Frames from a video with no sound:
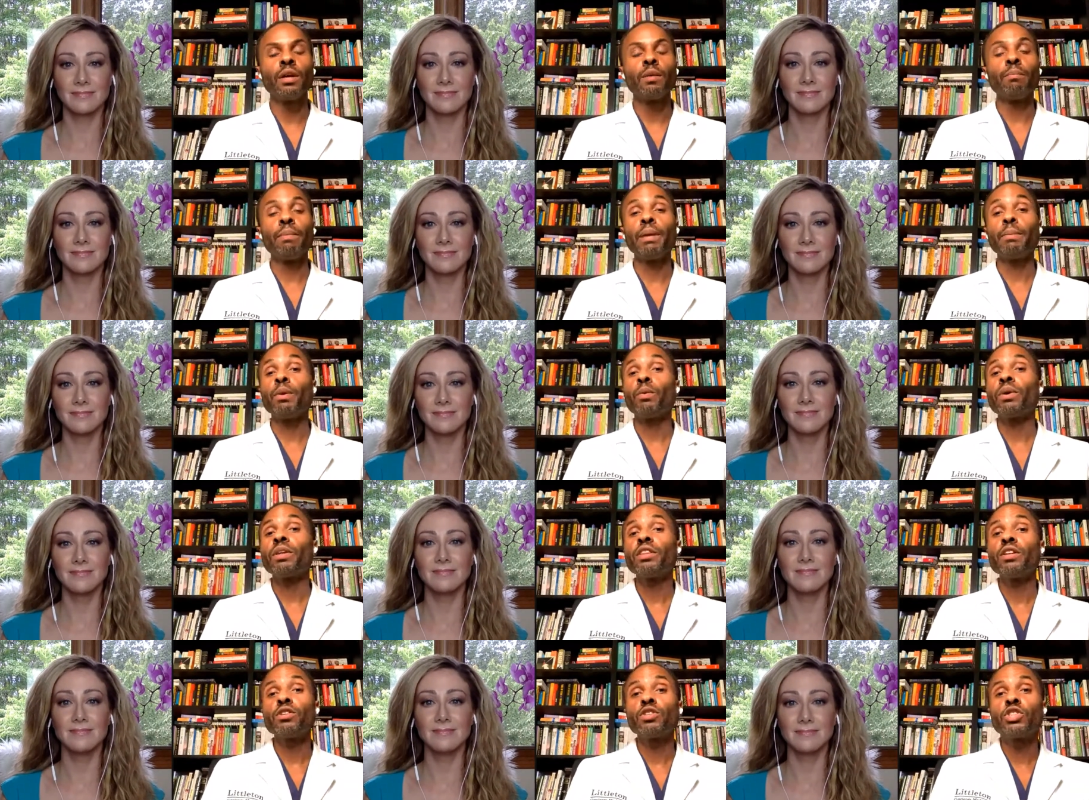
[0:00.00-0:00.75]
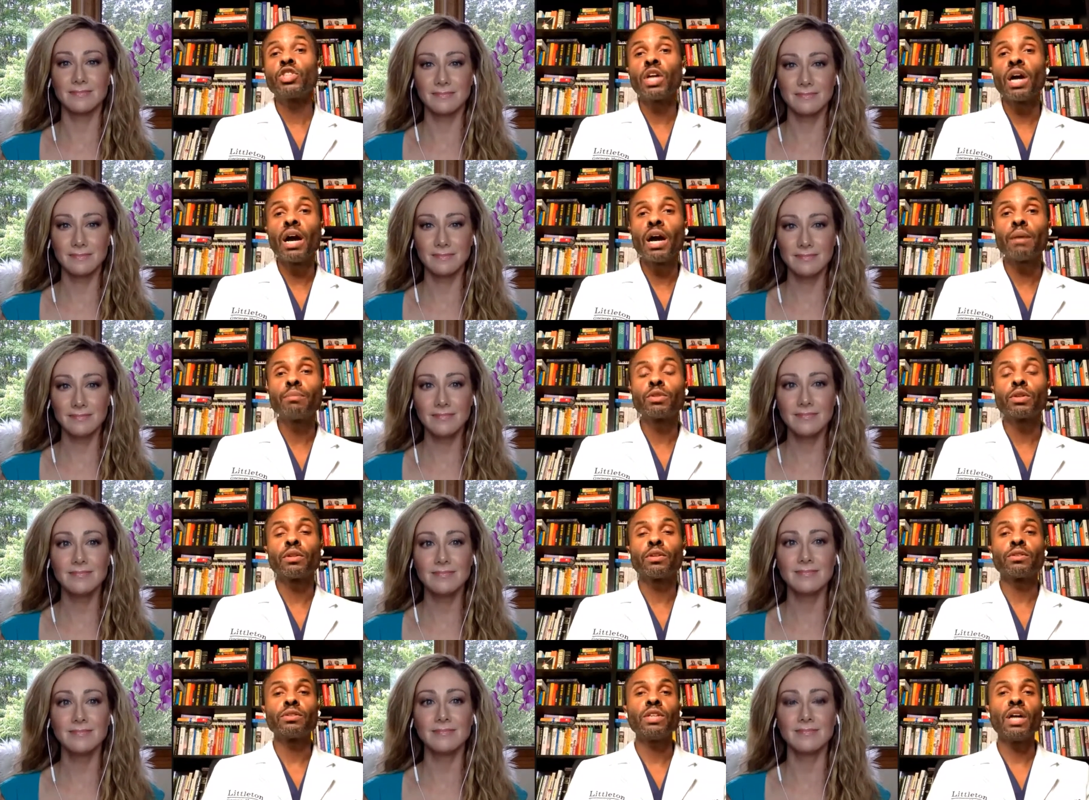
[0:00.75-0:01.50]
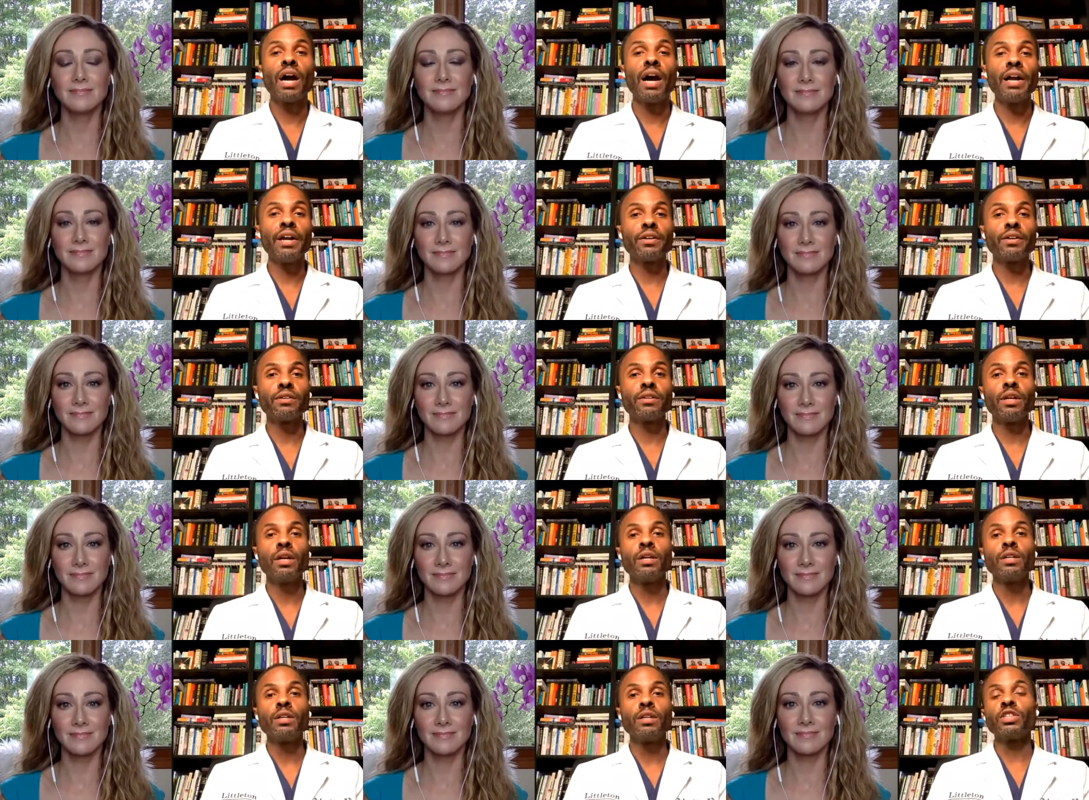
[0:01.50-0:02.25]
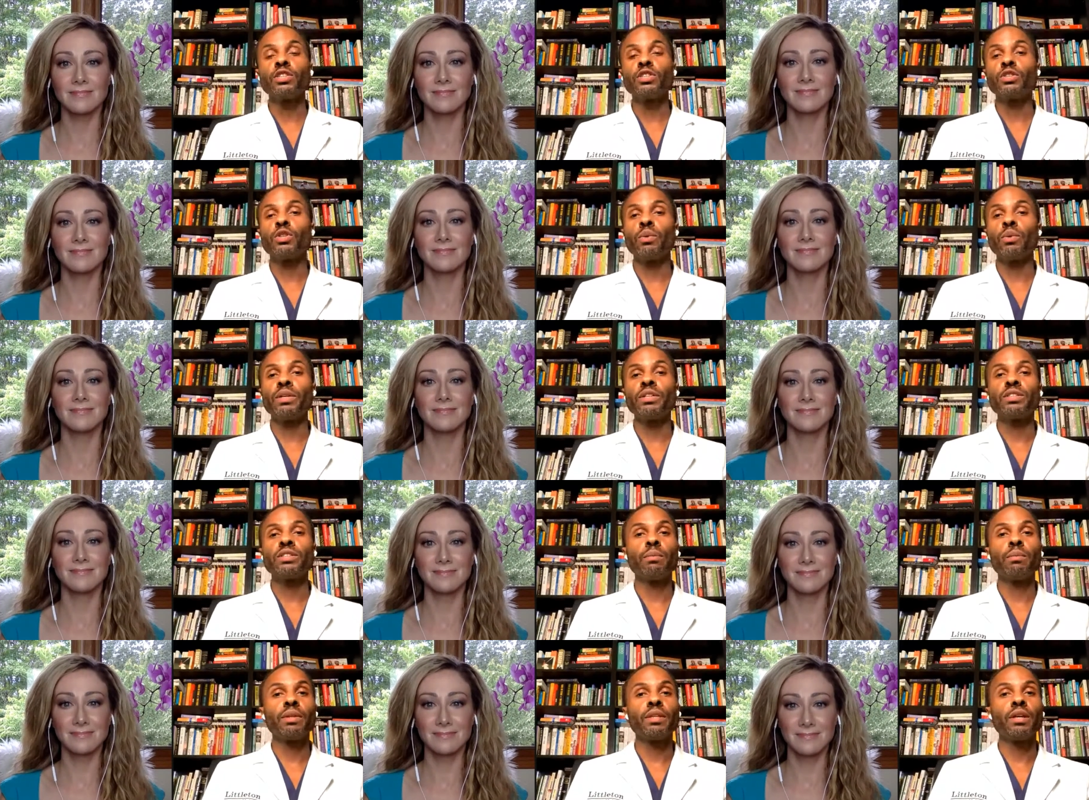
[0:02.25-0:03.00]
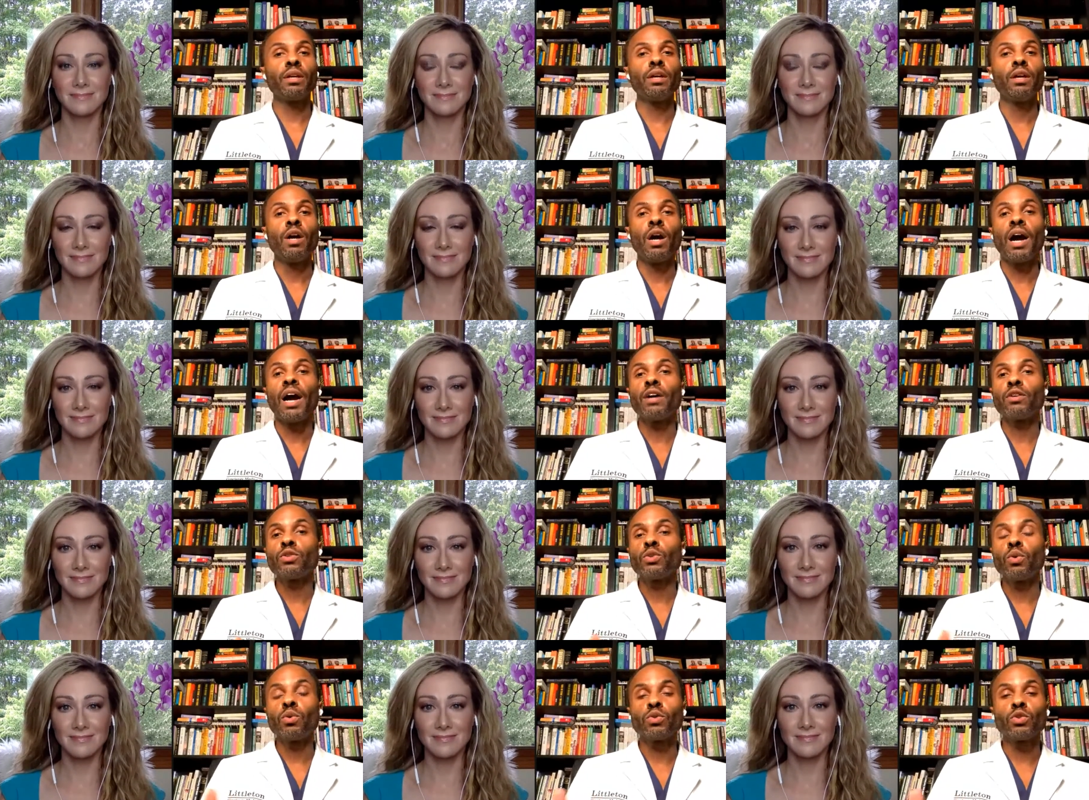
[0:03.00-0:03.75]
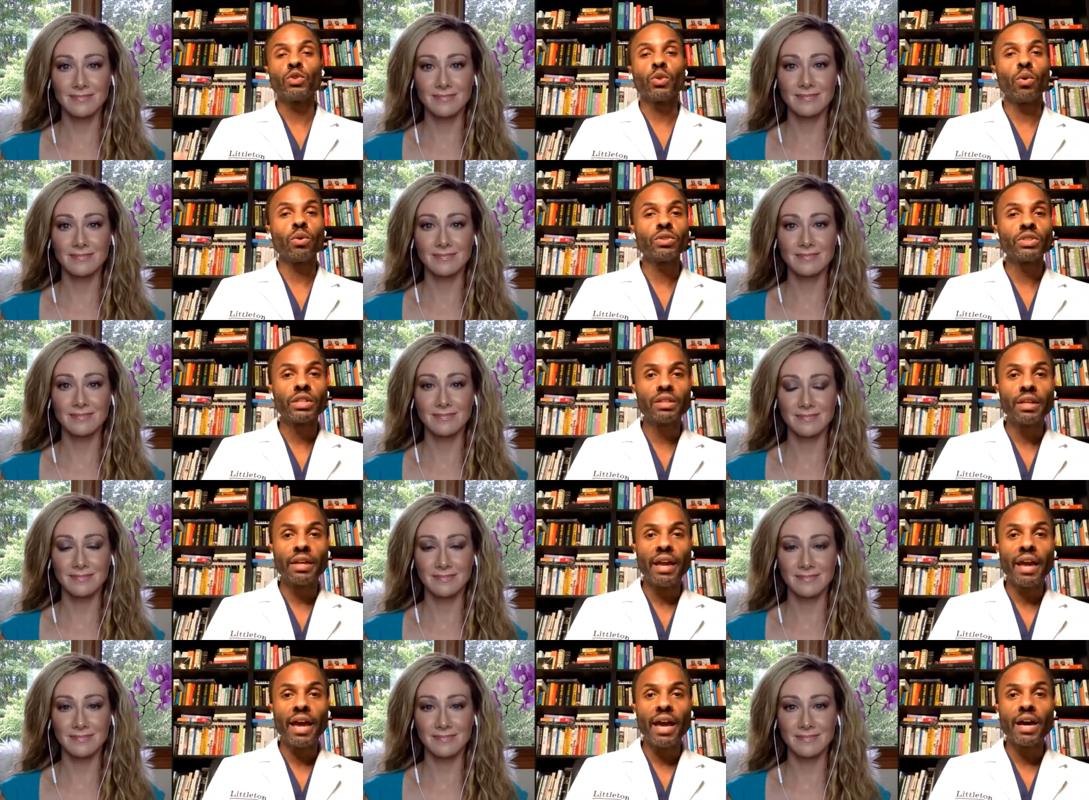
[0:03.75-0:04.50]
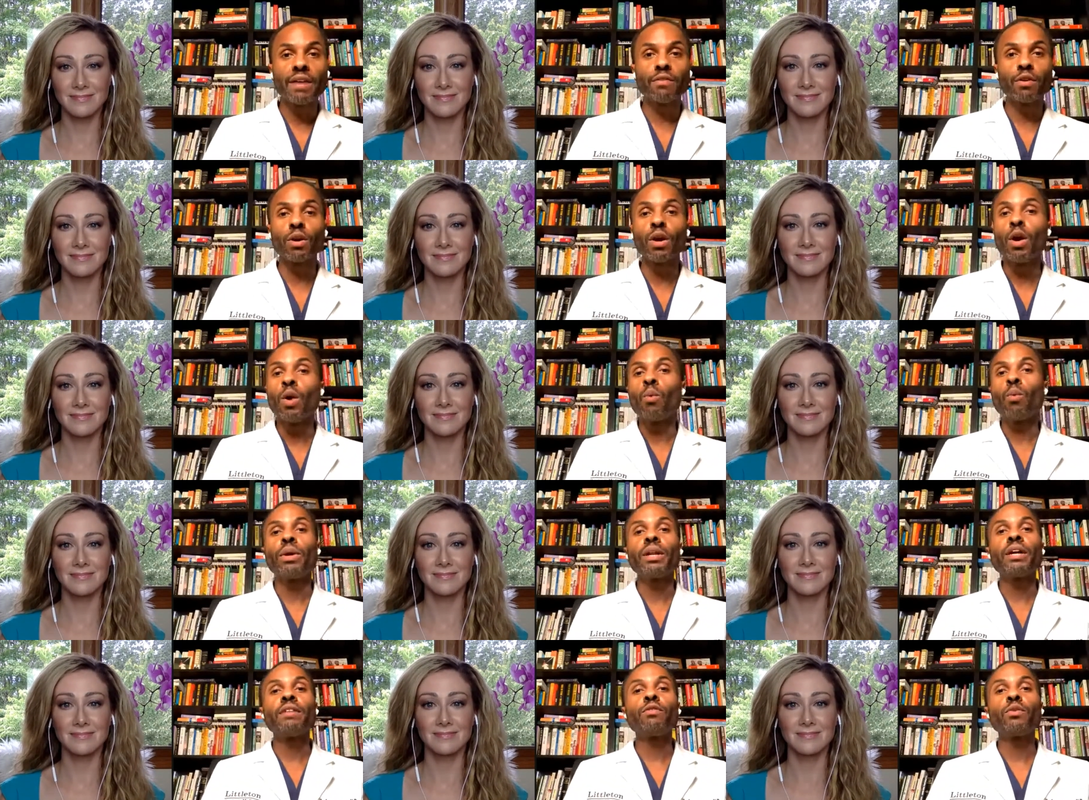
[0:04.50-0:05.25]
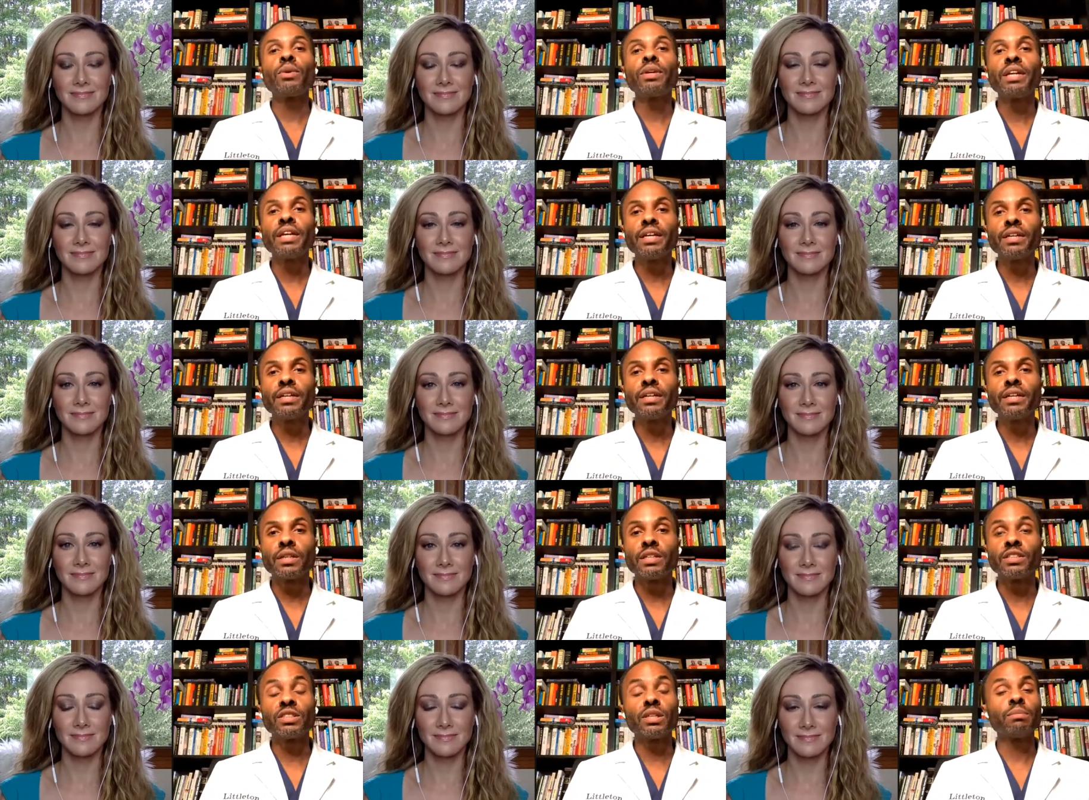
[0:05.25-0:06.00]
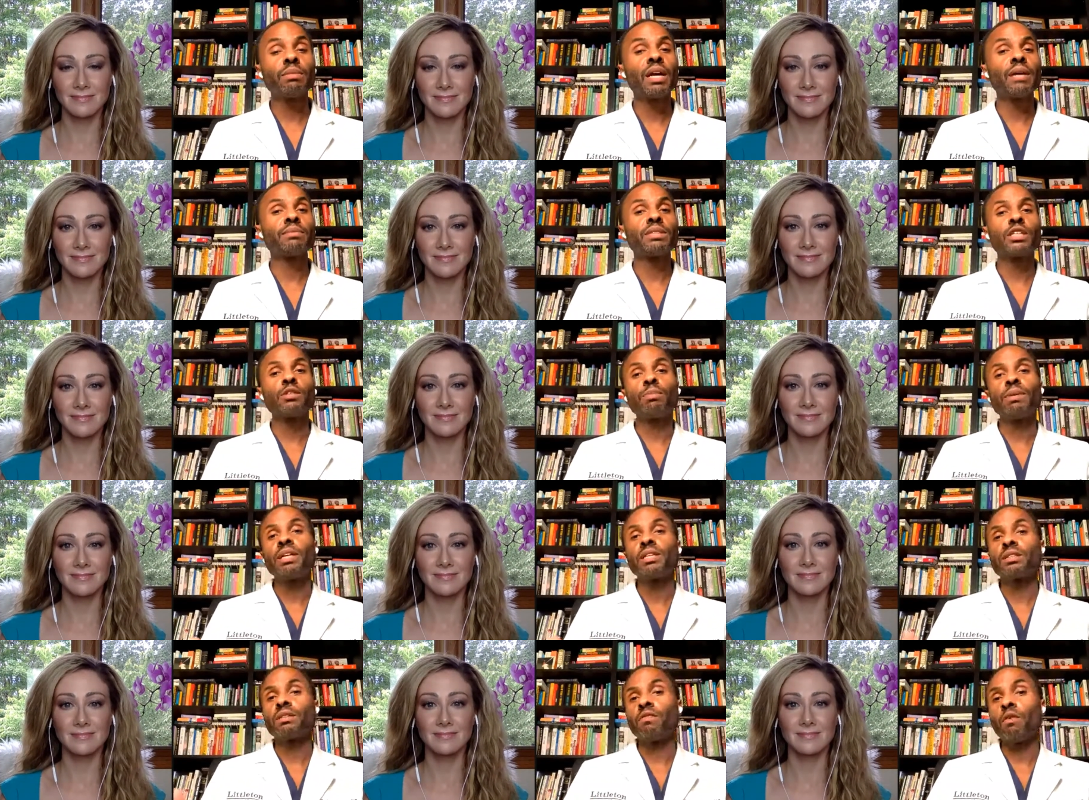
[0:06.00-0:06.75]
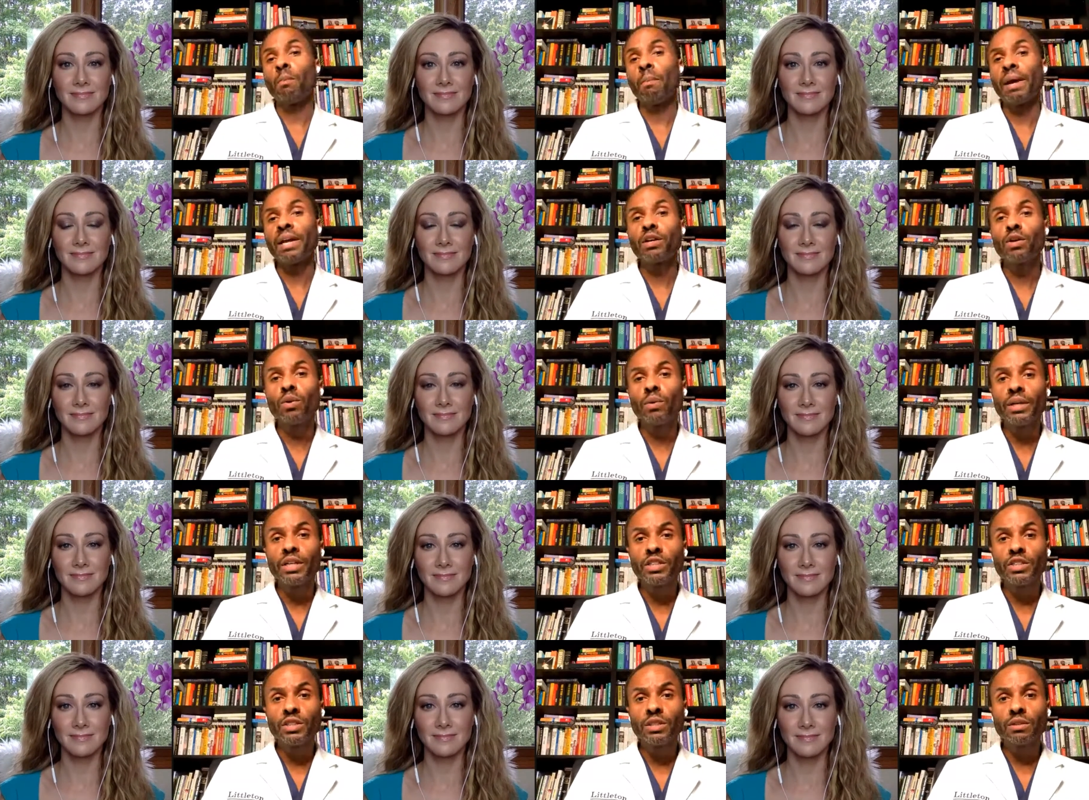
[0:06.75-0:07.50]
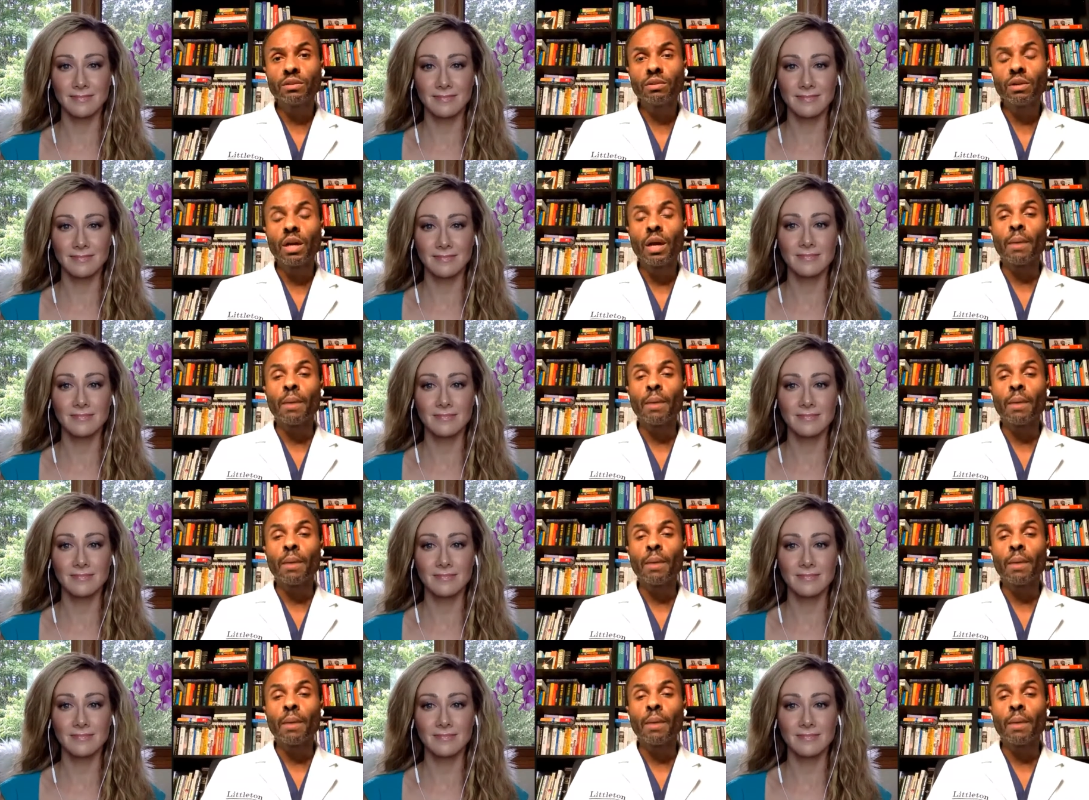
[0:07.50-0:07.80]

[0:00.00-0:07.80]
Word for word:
Speaker 1: maybe with their jobs or they're tired just doing some of the household chores that they have or whatever it is and sometimes that's because of a medical issue